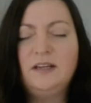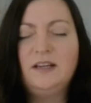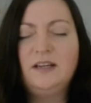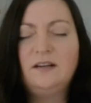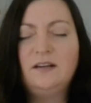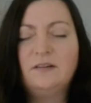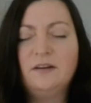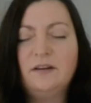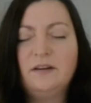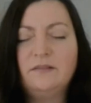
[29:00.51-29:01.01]

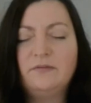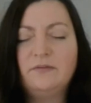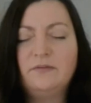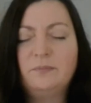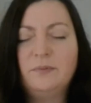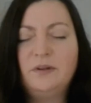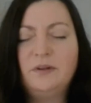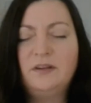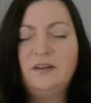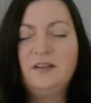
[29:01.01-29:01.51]
grief,
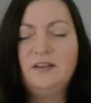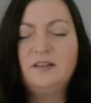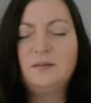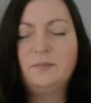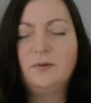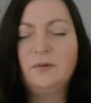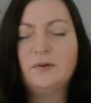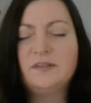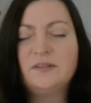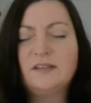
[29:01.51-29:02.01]
but you need to
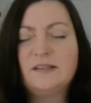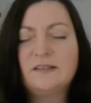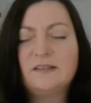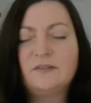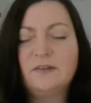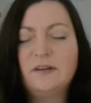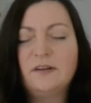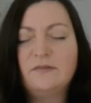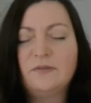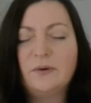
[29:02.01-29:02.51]
process
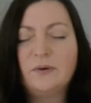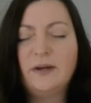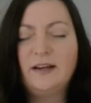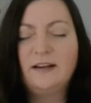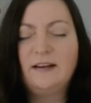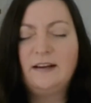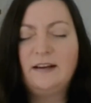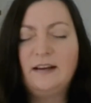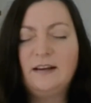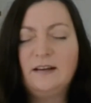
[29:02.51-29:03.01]
grief
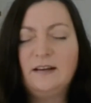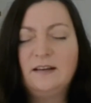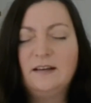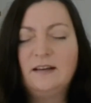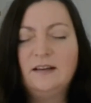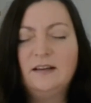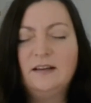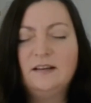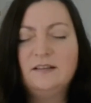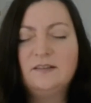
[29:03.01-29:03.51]
quickly.
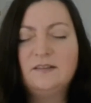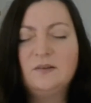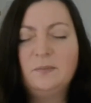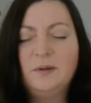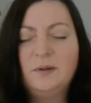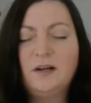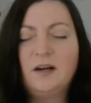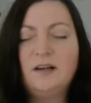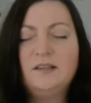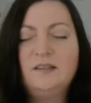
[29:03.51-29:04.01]
So
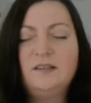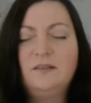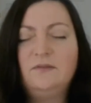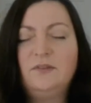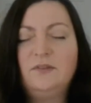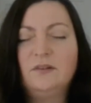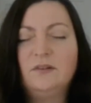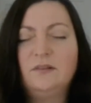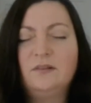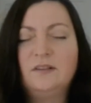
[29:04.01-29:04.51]
because you've
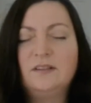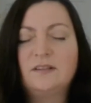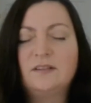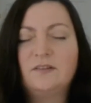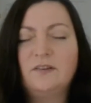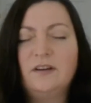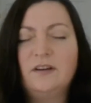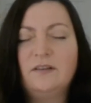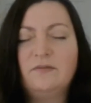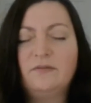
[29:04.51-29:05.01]
done this
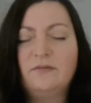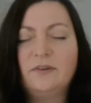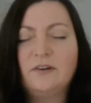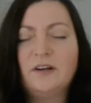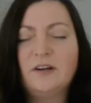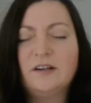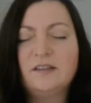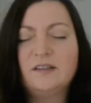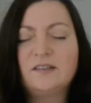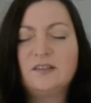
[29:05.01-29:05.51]
grief
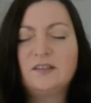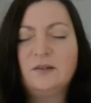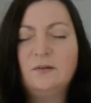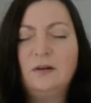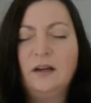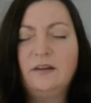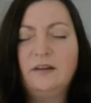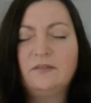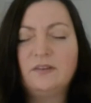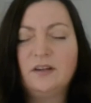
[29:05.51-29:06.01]
across 2
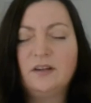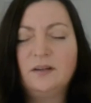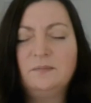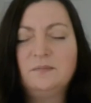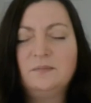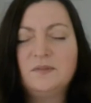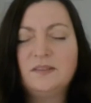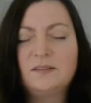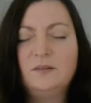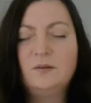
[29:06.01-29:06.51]

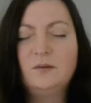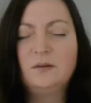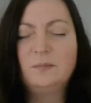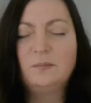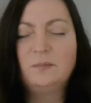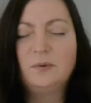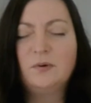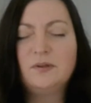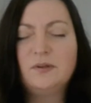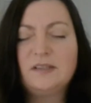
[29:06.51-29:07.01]
lifetimes, you can
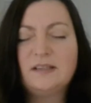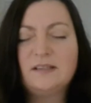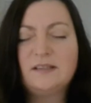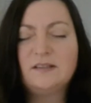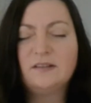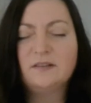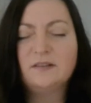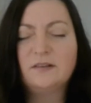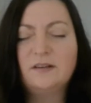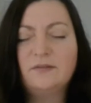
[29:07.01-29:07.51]
process
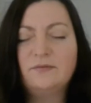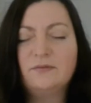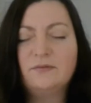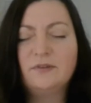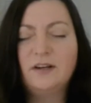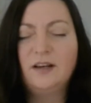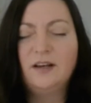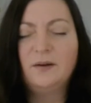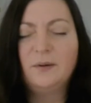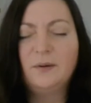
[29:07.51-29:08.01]
your grief
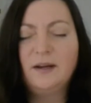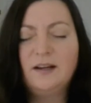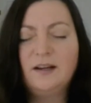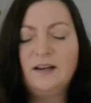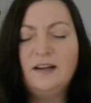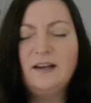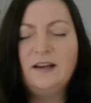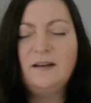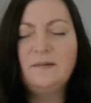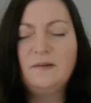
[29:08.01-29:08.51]
really
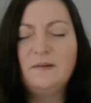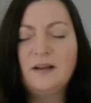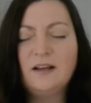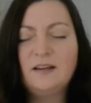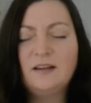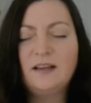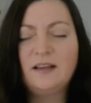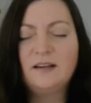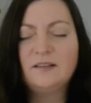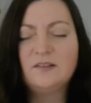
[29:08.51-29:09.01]
quickly,
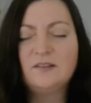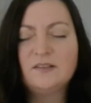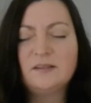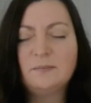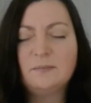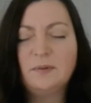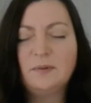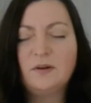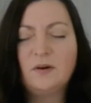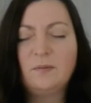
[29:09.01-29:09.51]
and then it
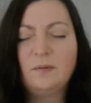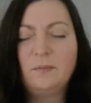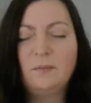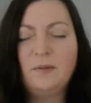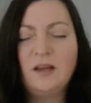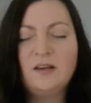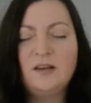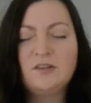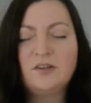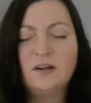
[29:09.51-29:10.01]
doesn't become a
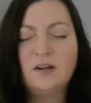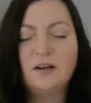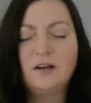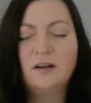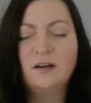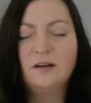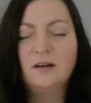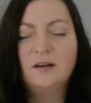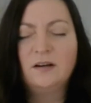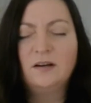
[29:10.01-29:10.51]
major
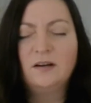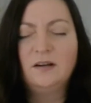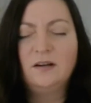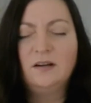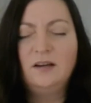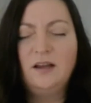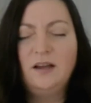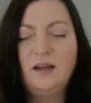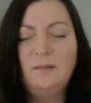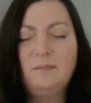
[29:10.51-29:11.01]

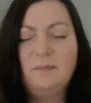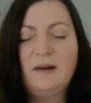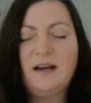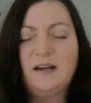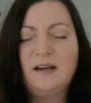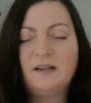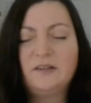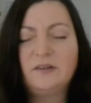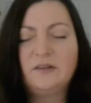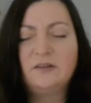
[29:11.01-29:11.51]

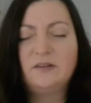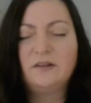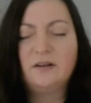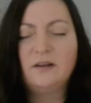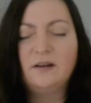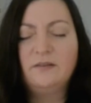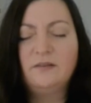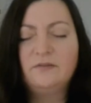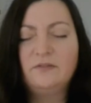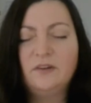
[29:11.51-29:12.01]
impact on your
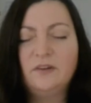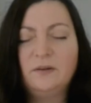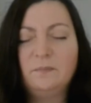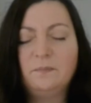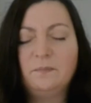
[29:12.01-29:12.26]
lifetime.